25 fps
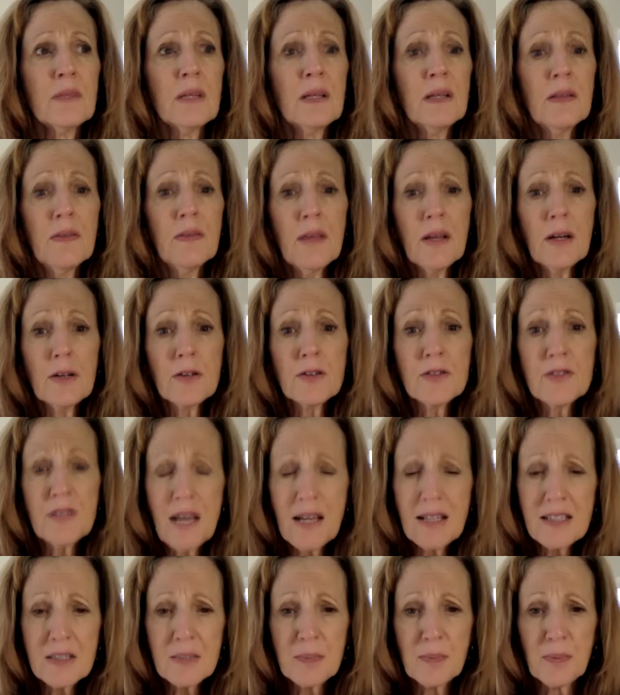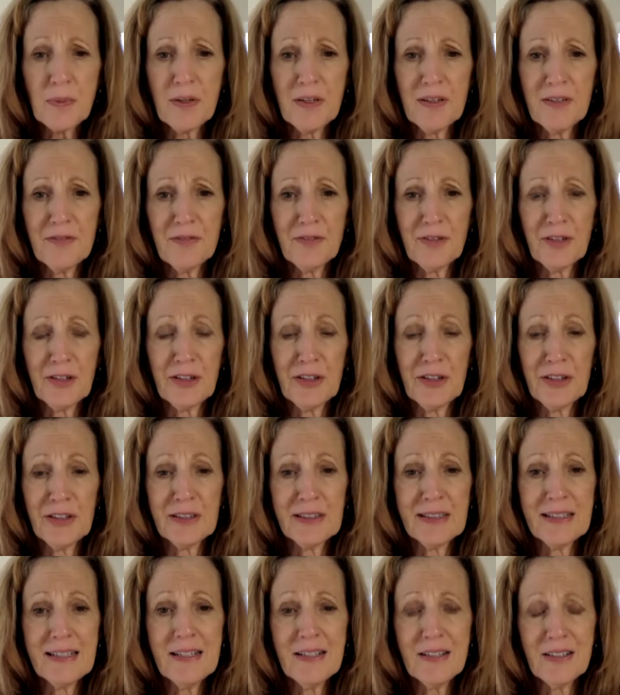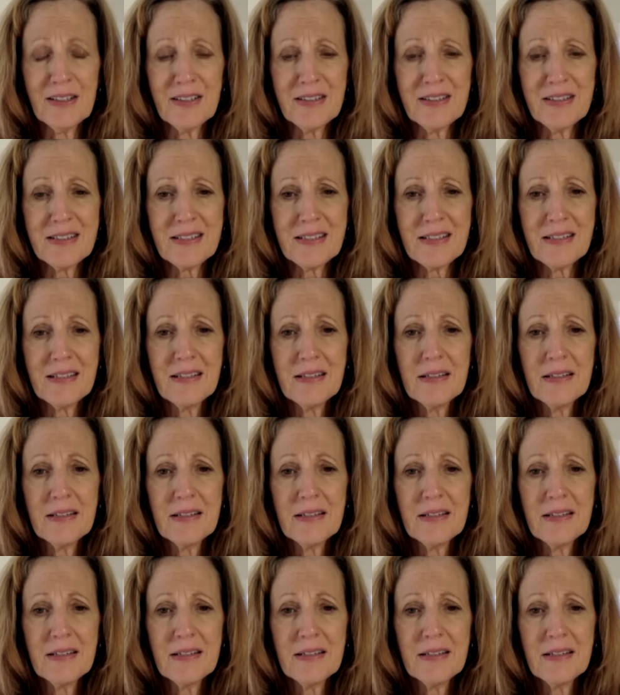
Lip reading: they are desperate for good leaders.